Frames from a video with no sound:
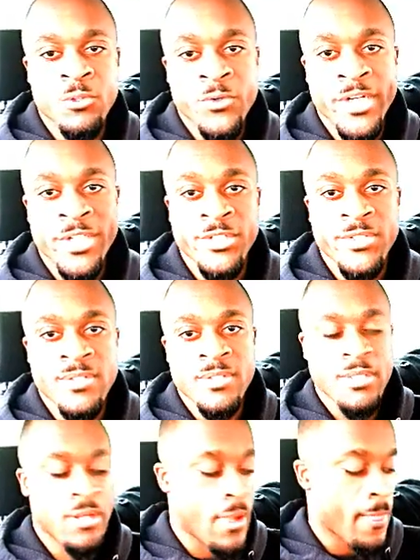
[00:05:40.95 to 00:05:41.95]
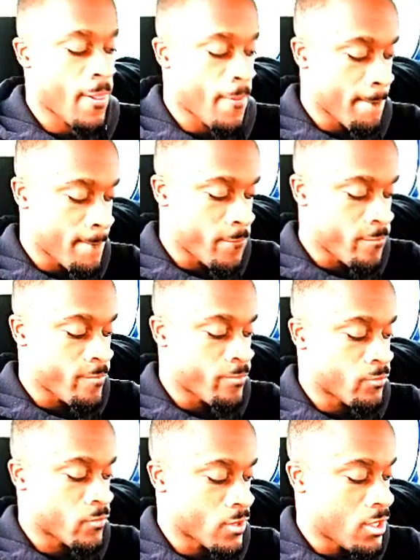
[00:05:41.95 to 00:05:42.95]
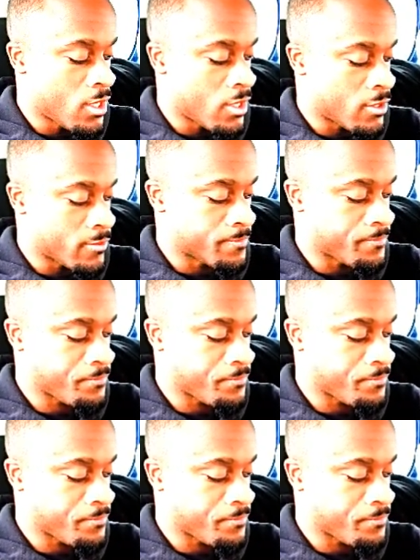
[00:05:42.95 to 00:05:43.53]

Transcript: trees or